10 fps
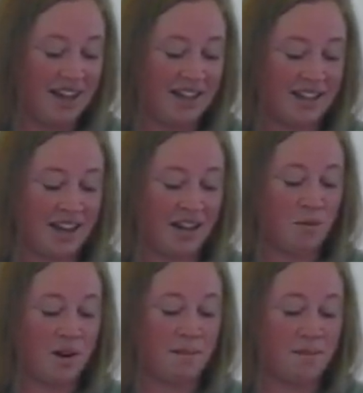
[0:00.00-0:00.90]
Is
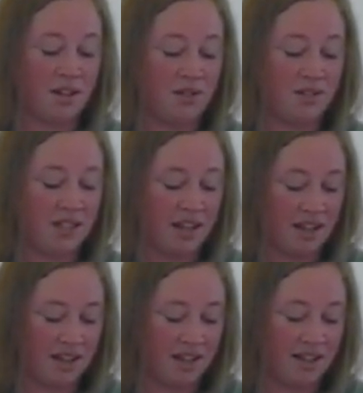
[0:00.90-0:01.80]
anyone among you
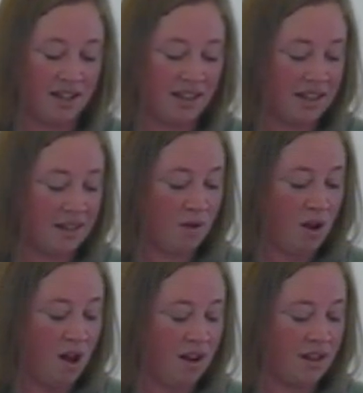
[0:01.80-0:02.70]
sick? Let them
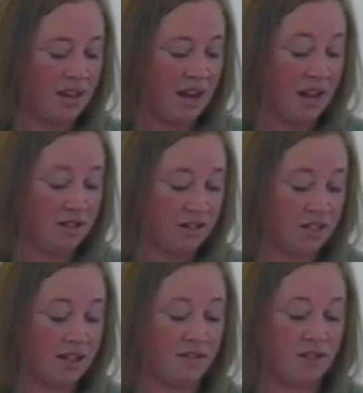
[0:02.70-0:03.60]
call on the
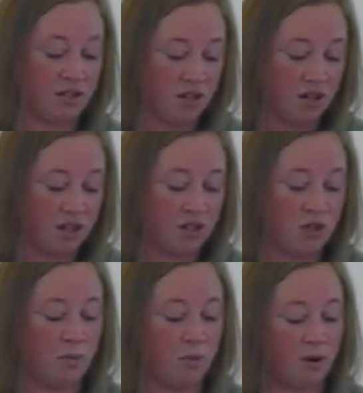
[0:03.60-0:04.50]
elders of the church
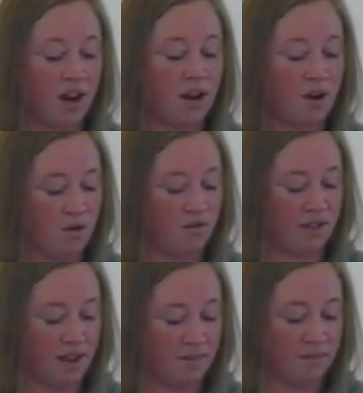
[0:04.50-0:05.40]
to pray over
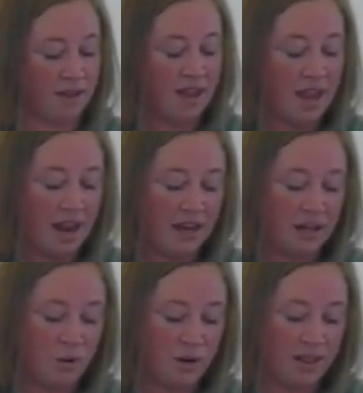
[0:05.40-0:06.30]
them and
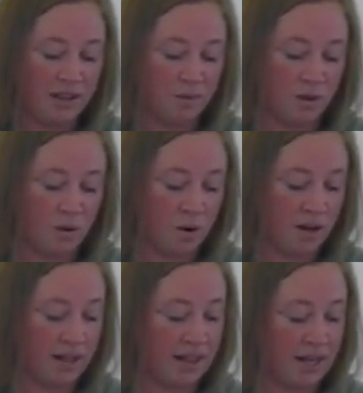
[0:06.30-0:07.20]
anoint them with
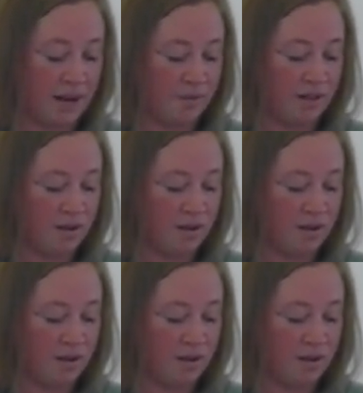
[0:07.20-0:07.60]
oil in the name of the